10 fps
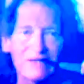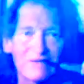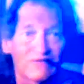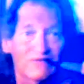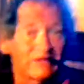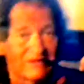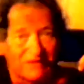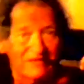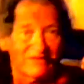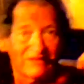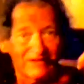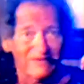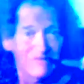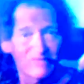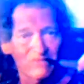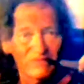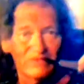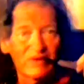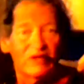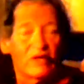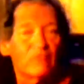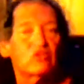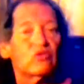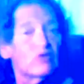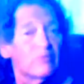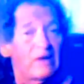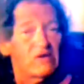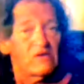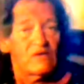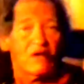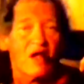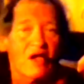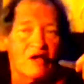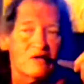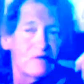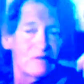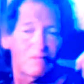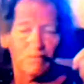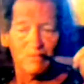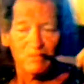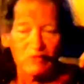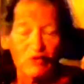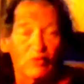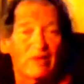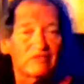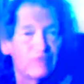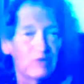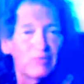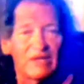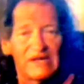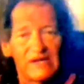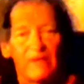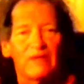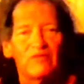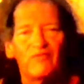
See, that's right. Turnabout. Turnabout, fair play. You're